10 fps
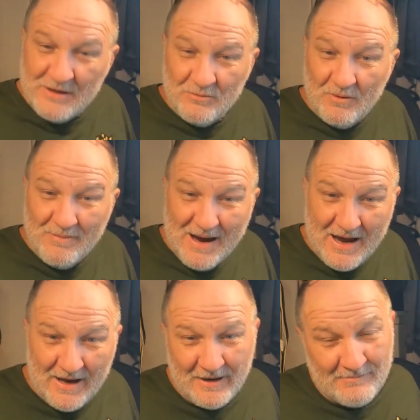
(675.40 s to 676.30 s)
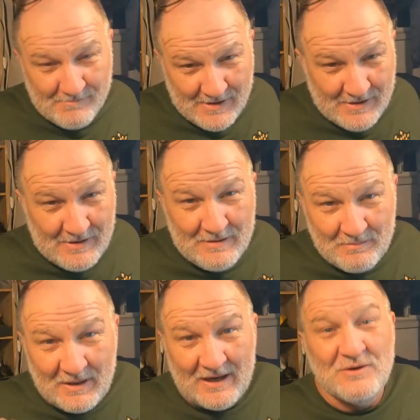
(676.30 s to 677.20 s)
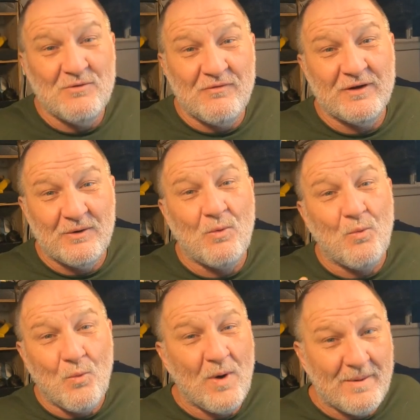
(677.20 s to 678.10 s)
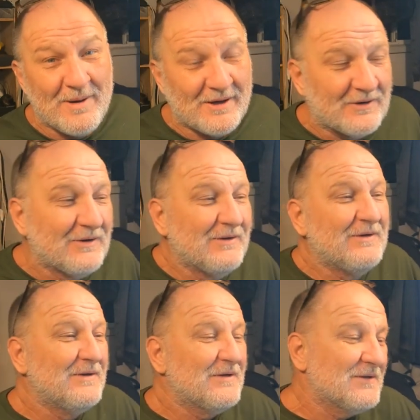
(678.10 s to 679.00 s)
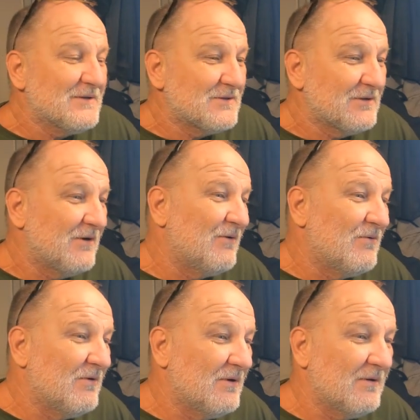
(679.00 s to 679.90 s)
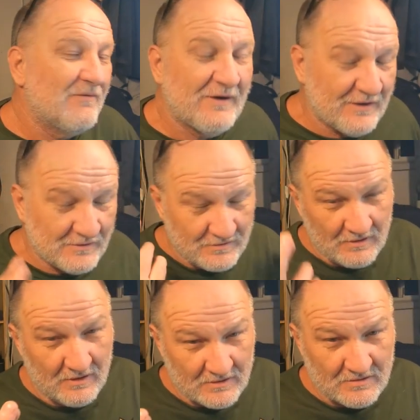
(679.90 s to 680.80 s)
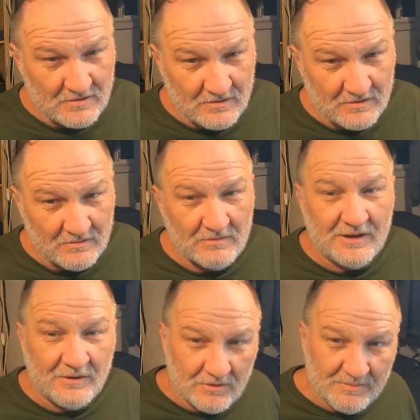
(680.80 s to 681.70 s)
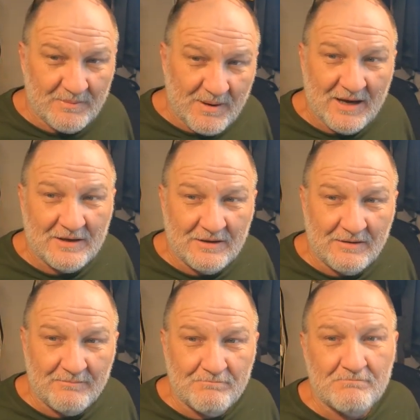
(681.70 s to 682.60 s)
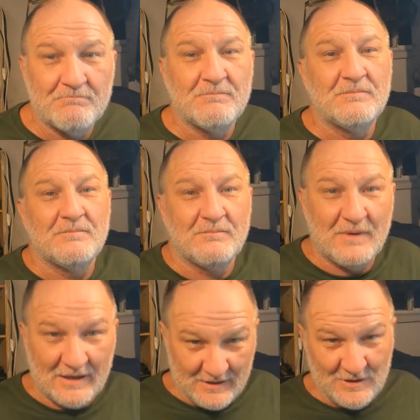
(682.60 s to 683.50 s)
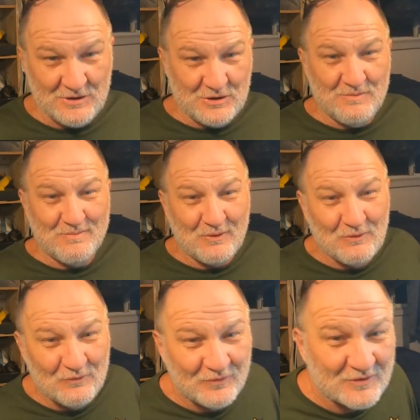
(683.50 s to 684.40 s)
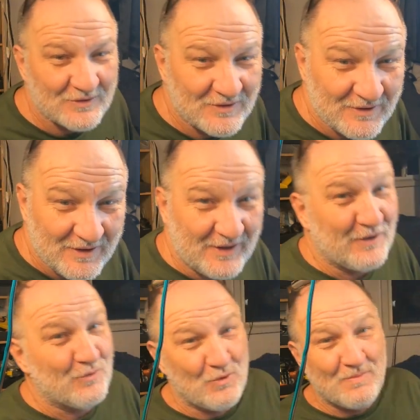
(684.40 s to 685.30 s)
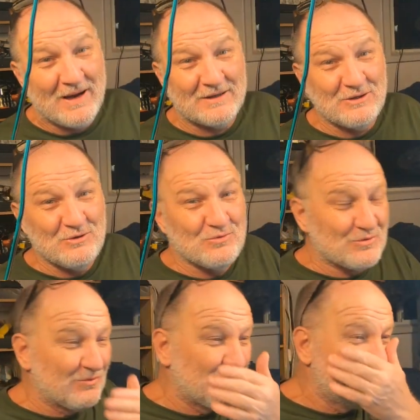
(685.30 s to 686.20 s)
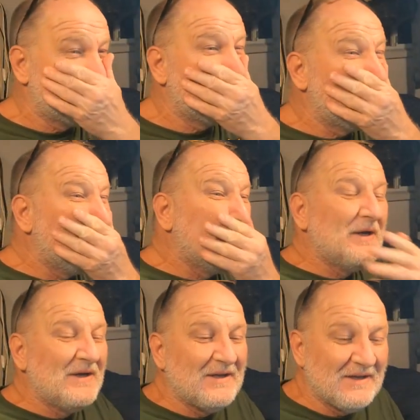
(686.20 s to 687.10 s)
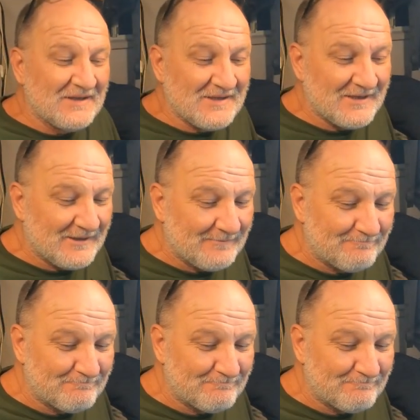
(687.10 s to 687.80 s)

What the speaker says: into a bag, but I do feel way better. So, fingers crossed, when they hook me back up, my condition improves. I don't go back to usual. And